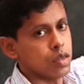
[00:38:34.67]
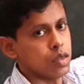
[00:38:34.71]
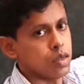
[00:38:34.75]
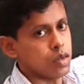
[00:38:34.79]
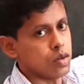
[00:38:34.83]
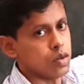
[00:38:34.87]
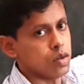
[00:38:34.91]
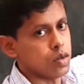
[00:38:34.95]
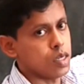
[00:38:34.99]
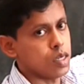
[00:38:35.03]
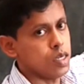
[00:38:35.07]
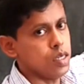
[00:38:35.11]

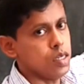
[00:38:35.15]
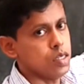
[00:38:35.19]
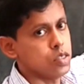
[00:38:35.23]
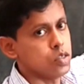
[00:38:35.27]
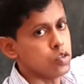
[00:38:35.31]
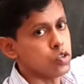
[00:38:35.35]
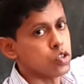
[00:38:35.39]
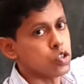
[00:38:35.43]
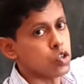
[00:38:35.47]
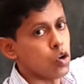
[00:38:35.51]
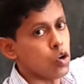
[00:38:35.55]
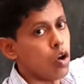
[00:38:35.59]
okay,
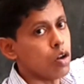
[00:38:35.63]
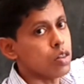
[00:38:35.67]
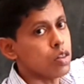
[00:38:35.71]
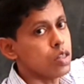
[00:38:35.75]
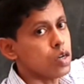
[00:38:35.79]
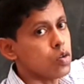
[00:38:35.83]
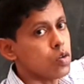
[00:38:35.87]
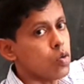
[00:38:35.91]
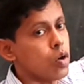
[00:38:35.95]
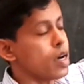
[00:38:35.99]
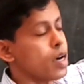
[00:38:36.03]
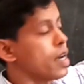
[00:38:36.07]
to solve
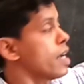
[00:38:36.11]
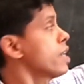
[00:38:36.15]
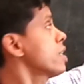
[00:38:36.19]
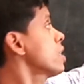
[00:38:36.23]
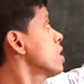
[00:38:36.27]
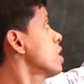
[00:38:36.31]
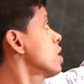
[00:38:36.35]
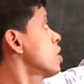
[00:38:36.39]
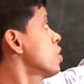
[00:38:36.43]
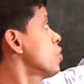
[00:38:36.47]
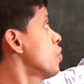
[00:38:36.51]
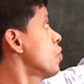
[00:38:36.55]
the
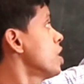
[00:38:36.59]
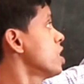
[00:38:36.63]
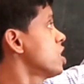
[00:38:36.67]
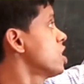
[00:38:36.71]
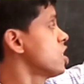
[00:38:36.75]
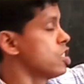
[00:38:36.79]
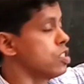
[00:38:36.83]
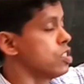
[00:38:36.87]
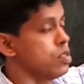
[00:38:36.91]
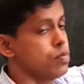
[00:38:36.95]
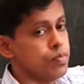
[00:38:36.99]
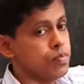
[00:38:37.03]
quadratic
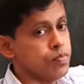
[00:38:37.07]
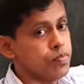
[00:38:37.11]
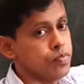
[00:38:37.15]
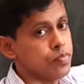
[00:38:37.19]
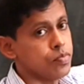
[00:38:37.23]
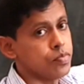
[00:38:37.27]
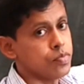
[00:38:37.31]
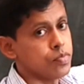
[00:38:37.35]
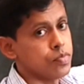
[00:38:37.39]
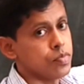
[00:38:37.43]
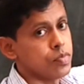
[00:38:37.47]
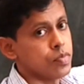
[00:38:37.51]
equation
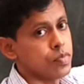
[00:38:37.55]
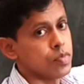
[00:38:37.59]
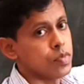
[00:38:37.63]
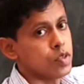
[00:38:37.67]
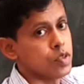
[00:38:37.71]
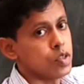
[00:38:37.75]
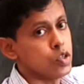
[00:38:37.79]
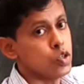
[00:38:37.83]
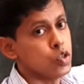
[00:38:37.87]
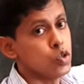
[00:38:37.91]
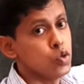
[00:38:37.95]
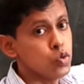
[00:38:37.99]

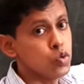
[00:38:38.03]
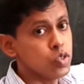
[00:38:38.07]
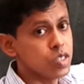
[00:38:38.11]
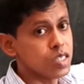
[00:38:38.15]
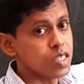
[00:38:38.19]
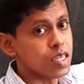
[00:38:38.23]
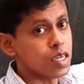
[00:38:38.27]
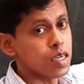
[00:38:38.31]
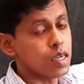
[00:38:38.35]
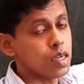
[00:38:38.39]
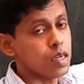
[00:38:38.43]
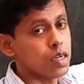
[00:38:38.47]

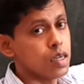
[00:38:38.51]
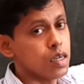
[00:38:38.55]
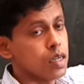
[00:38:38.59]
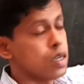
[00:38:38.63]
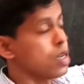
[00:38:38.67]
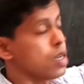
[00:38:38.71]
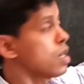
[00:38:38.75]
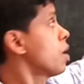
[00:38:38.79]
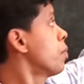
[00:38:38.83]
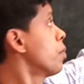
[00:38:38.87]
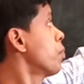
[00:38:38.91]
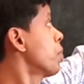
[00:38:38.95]

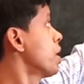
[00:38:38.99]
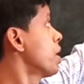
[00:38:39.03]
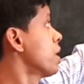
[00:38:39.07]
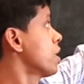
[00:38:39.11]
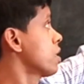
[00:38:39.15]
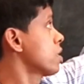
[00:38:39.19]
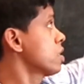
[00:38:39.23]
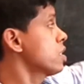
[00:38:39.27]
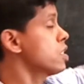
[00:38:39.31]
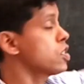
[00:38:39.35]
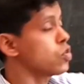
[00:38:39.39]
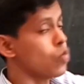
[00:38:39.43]
using
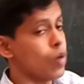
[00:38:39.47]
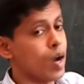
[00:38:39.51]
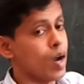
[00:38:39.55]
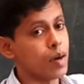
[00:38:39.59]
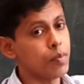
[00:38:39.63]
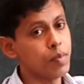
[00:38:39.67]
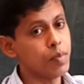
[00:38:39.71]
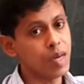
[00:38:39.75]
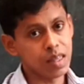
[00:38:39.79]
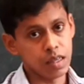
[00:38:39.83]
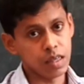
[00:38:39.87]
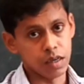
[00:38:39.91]
completing the square
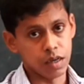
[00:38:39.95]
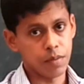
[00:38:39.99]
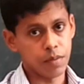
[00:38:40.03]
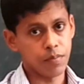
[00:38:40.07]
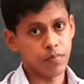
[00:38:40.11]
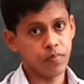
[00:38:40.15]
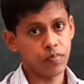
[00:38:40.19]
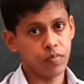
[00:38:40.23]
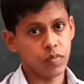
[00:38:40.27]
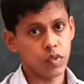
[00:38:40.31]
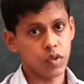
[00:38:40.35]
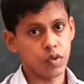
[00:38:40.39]
method,
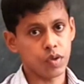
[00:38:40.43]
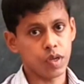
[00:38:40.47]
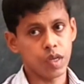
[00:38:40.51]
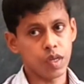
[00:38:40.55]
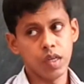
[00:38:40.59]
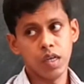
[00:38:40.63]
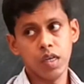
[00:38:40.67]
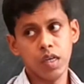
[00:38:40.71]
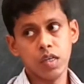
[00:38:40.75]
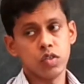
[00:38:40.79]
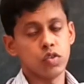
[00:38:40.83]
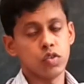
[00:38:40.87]
okay.
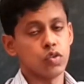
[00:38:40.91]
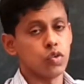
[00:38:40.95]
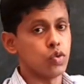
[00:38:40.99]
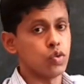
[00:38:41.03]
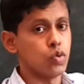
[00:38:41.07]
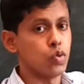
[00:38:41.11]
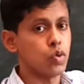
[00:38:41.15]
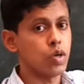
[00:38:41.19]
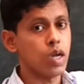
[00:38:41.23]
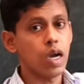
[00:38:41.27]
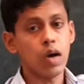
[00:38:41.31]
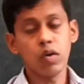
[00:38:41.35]
So, you
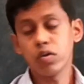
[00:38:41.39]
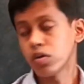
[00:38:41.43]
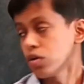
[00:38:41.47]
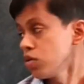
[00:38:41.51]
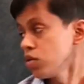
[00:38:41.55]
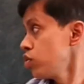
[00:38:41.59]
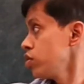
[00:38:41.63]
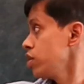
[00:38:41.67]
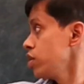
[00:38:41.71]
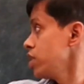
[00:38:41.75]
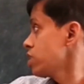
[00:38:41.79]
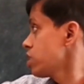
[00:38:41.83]
do not have to
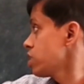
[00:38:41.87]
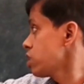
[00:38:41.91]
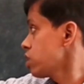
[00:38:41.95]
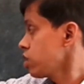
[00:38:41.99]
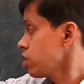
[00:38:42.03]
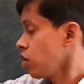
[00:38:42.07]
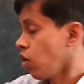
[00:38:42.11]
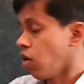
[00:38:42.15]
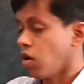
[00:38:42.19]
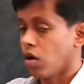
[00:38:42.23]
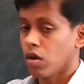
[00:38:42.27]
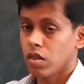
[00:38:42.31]
do
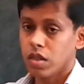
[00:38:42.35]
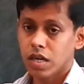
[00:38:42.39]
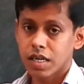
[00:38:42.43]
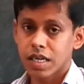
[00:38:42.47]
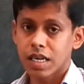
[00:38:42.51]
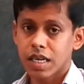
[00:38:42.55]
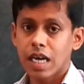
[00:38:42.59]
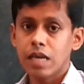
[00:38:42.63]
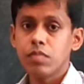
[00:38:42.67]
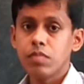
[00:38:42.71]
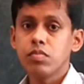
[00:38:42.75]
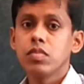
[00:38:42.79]
this all the
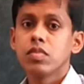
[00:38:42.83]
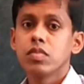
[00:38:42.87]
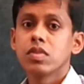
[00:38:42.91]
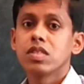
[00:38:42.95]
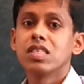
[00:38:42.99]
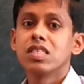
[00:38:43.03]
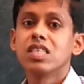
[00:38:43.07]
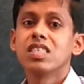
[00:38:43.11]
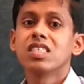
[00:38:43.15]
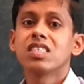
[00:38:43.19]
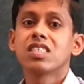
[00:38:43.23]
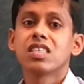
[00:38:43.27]
time,
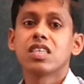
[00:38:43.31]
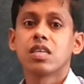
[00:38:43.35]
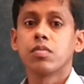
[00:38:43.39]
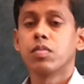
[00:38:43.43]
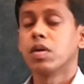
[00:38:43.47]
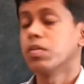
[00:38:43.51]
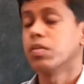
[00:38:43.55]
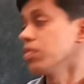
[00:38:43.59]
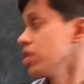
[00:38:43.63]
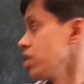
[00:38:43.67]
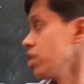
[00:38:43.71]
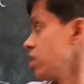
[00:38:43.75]
just
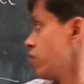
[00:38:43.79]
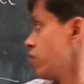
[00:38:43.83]
remember the